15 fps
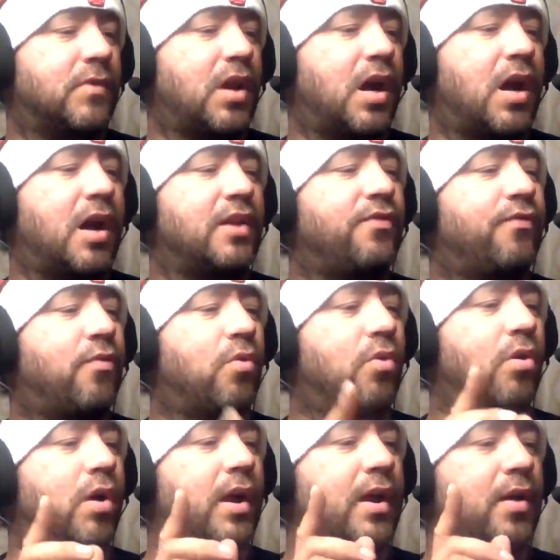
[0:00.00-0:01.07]

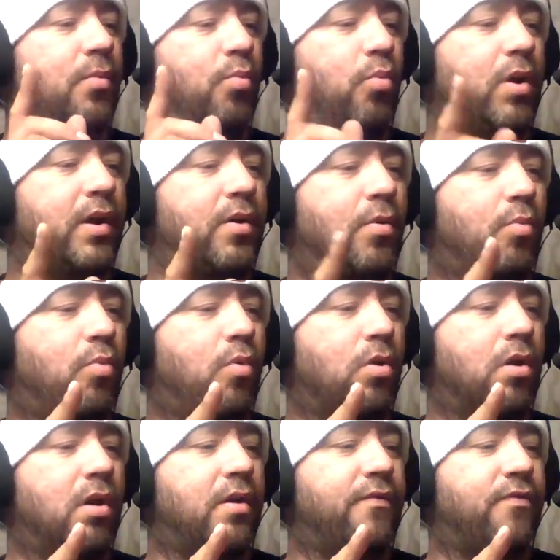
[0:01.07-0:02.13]
It won an
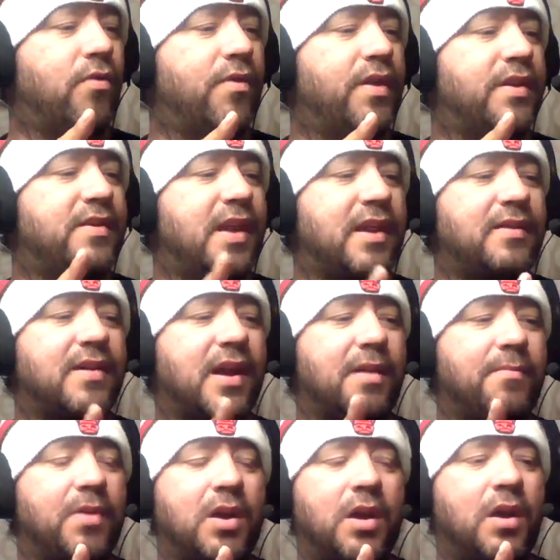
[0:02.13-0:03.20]
award for the
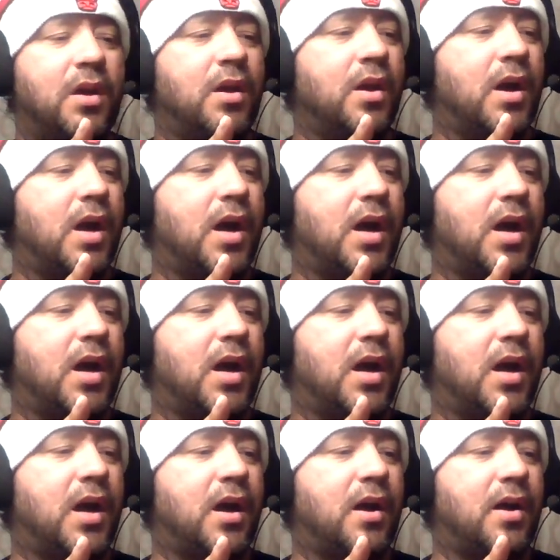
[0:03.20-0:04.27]
Daytime
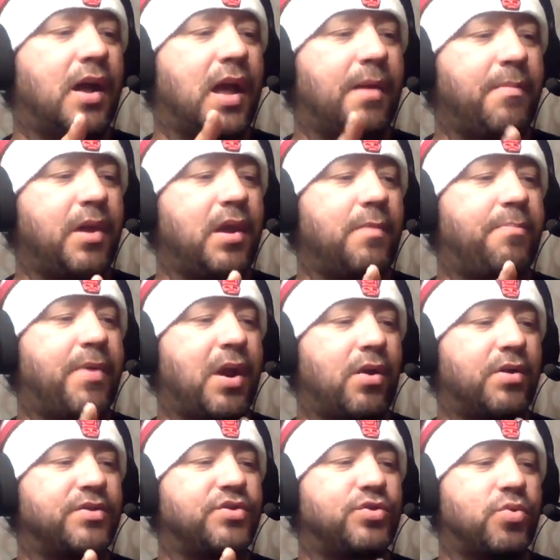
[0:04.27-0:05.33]
Emmy
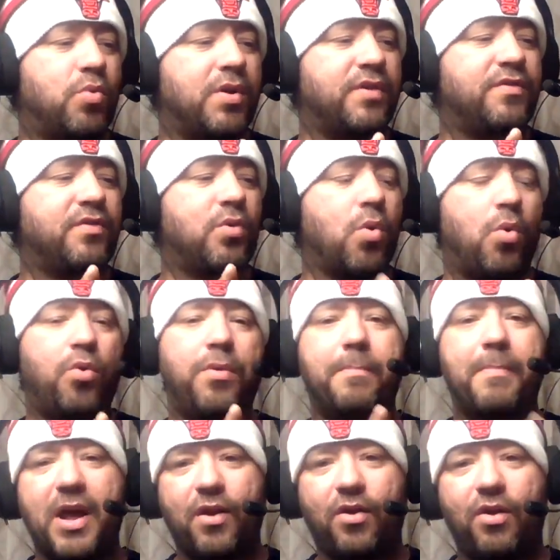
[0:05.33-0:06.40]
Parents' Choice Gold
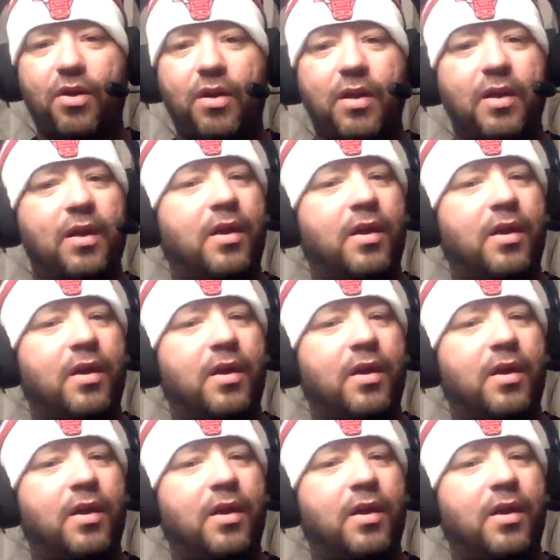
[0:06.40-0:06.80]
Medal.